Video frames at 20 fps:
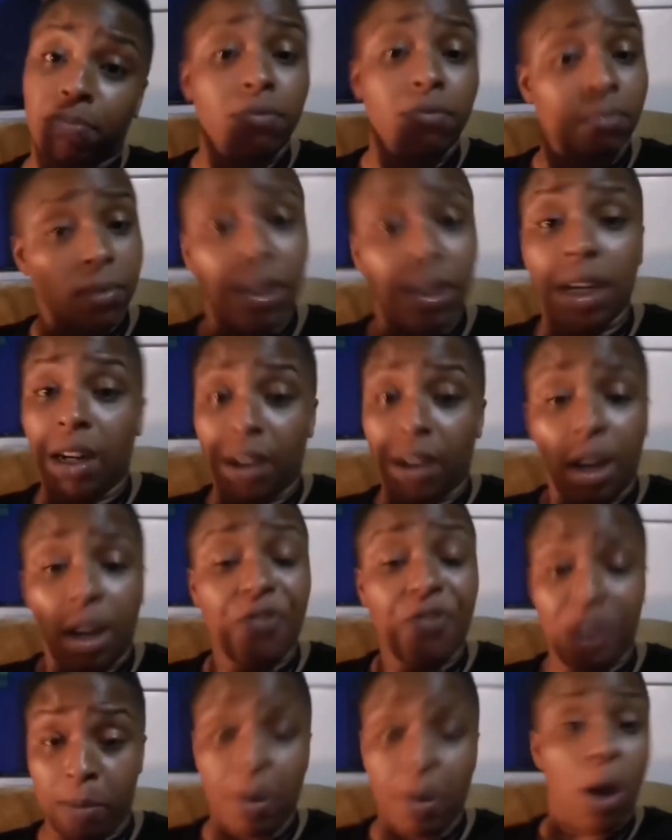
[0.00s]
a
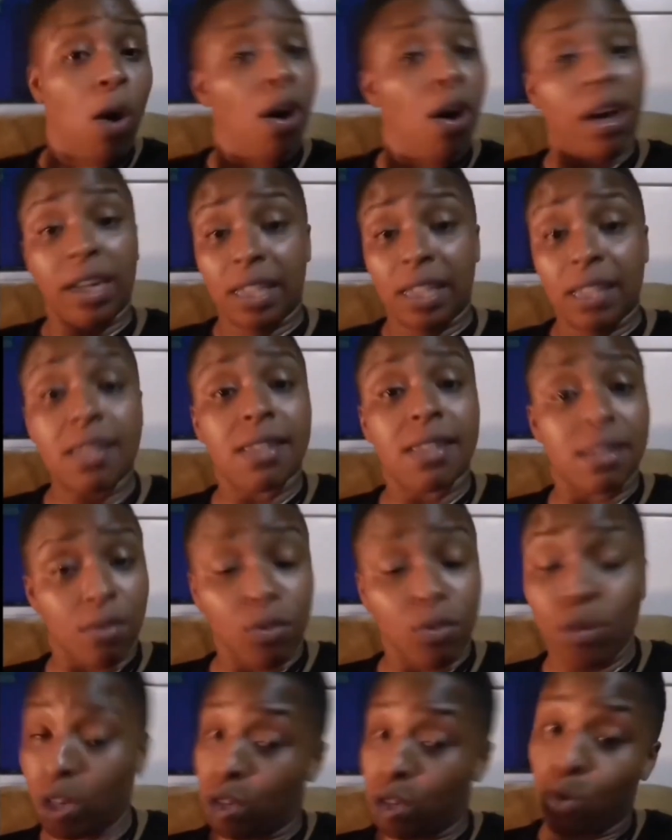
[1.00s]
female artist
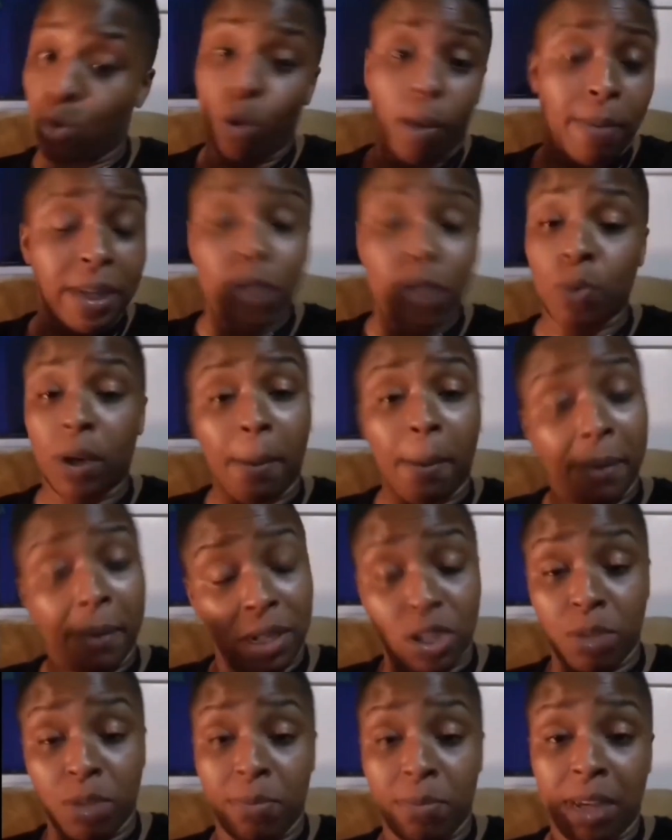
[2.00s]
on a tour bus with a bunch
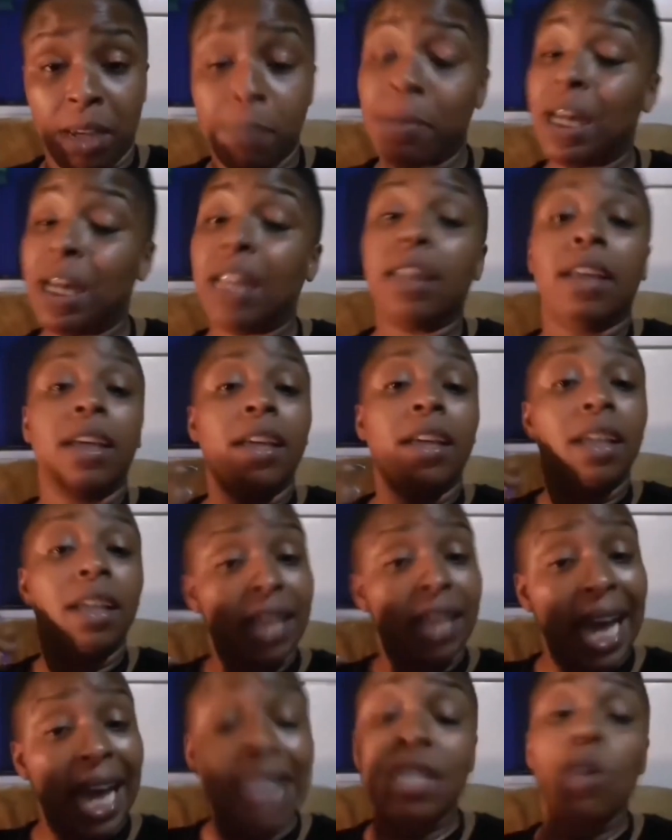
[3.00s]
of men, but
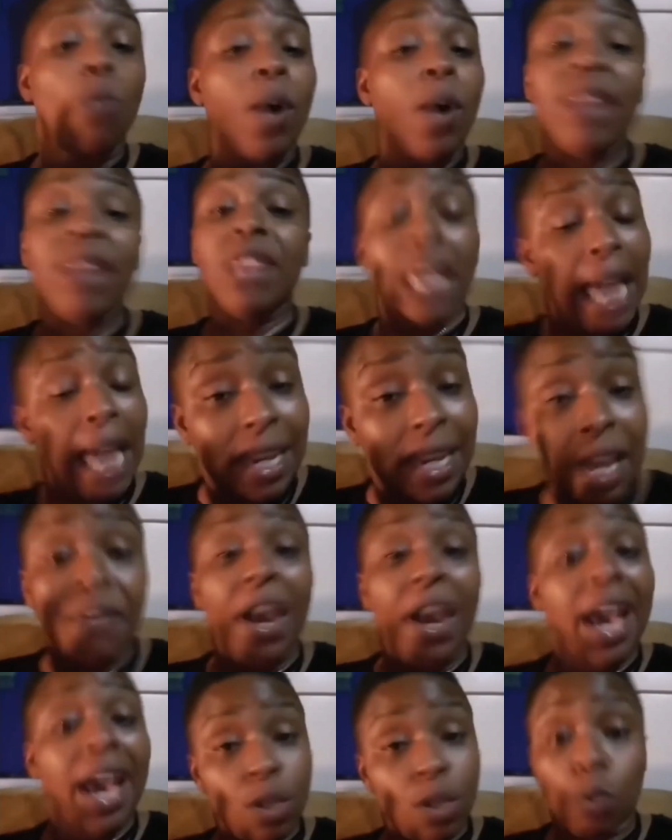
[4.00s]
that's the one thing I never
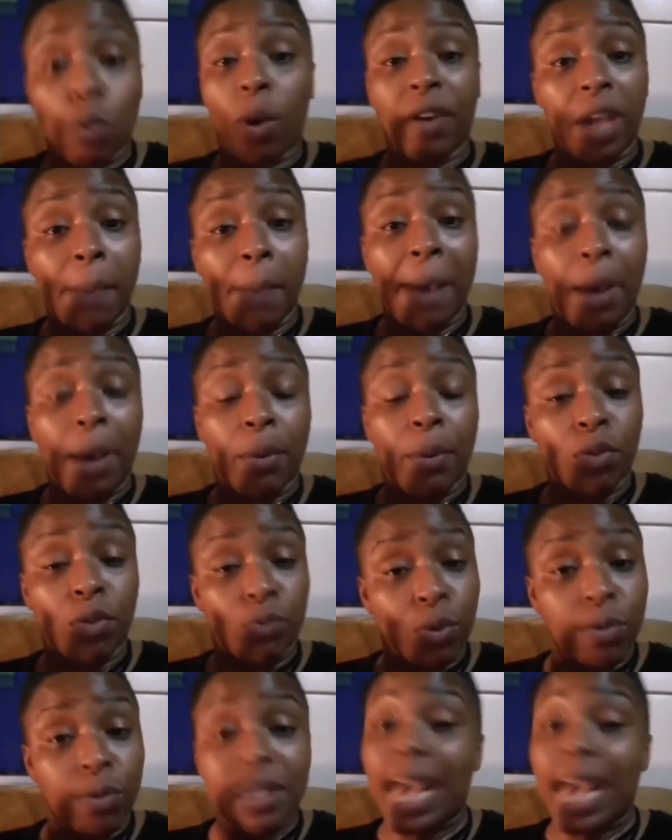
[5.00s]
had to worry about with the
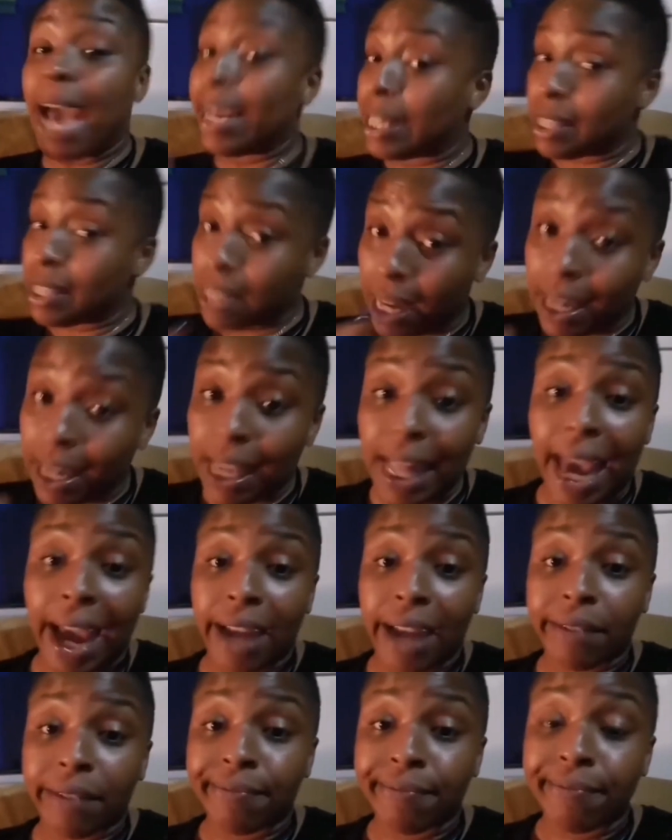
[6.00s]
Roots. I can tell you that.
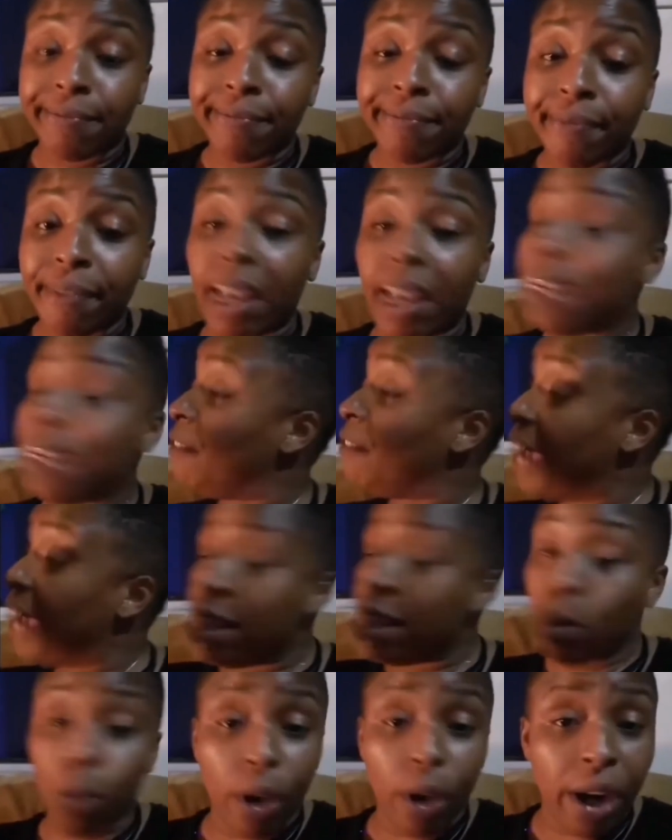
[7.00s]
I never had to
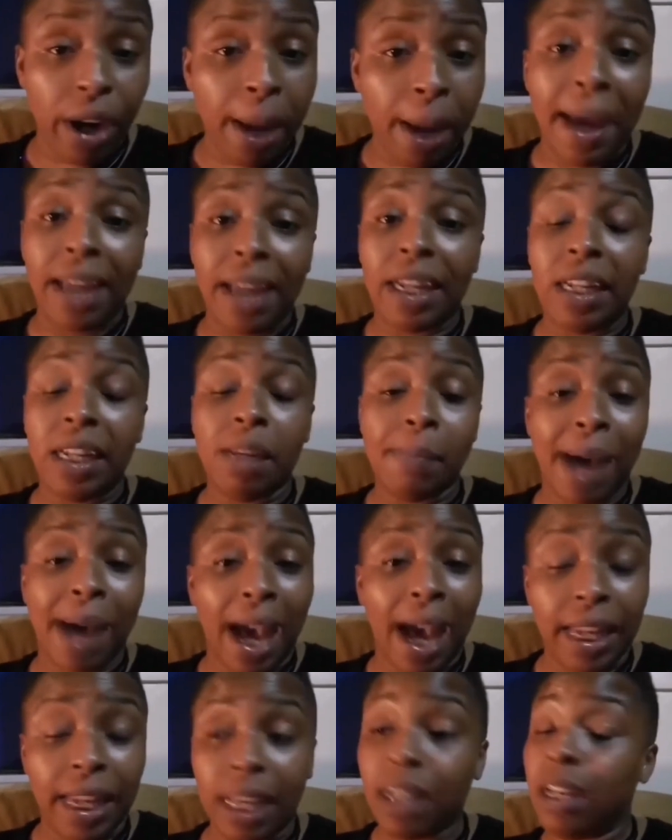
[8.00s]
worry about
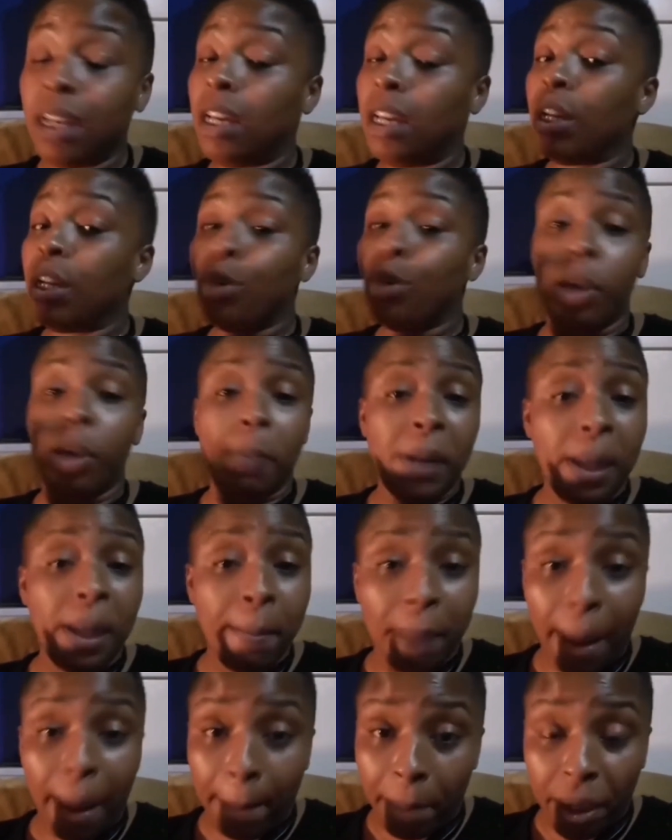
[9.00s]
anybody creeping in my
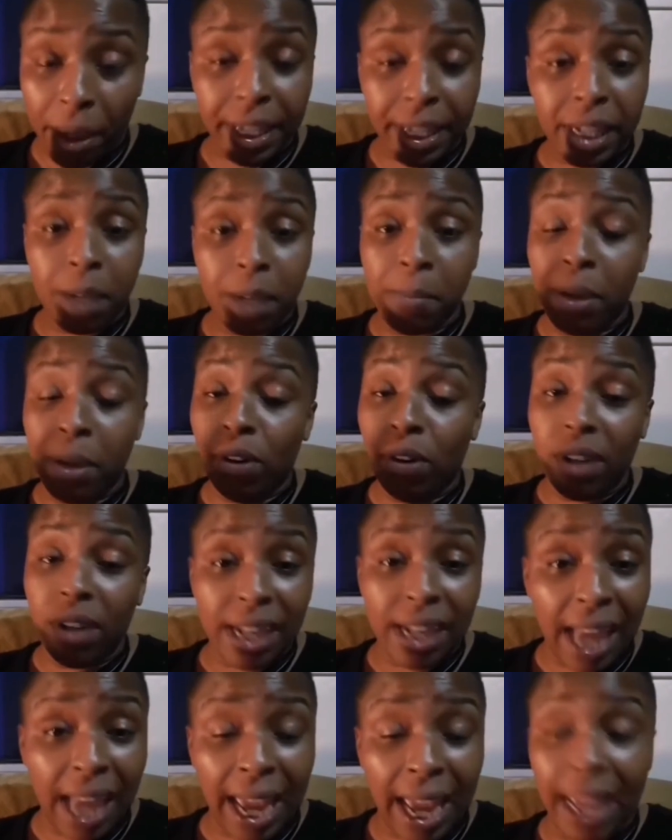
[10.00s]
bunk in the middle of the
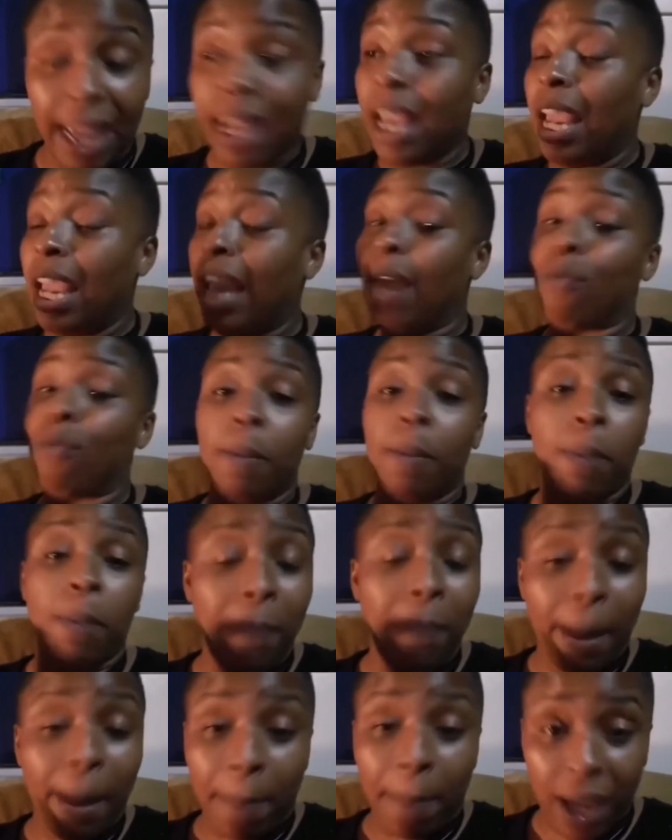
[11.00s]
night and ripping my
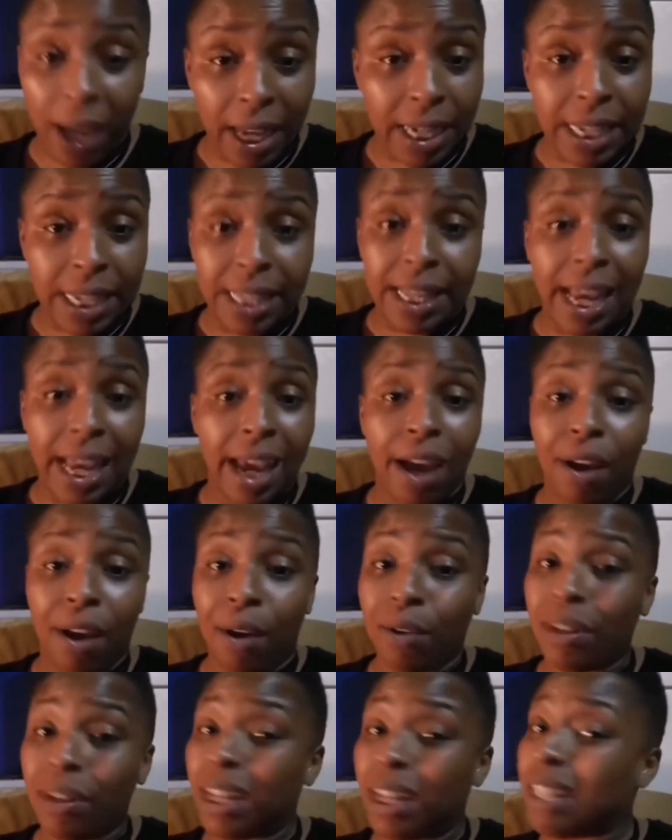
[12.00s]
panties
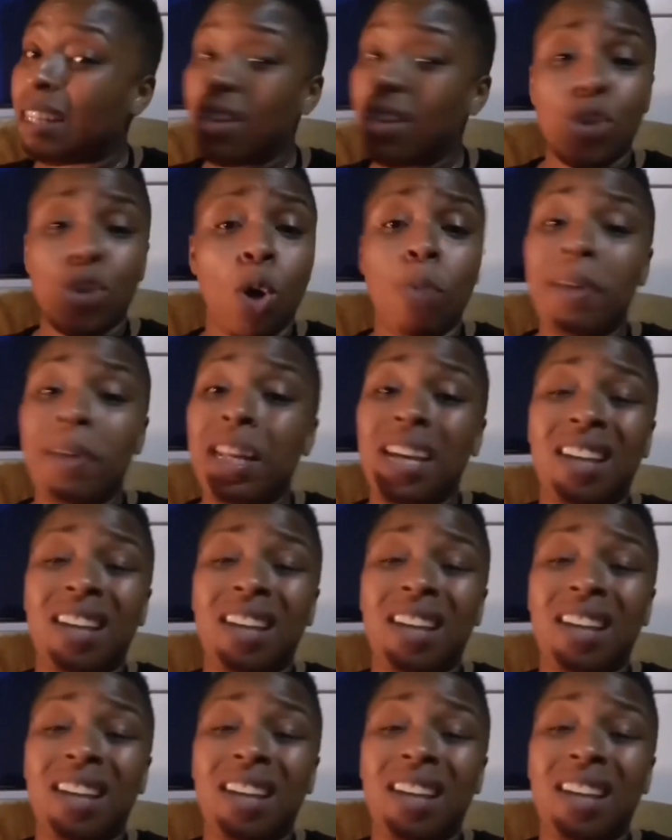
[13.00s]
down. There's so many